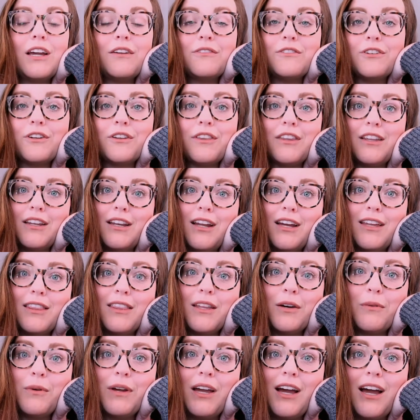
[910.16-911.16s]
after the night
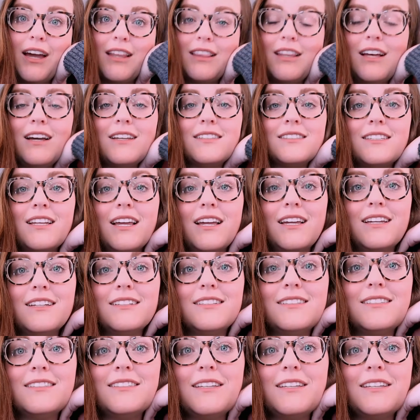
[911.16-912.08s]
that we had last night.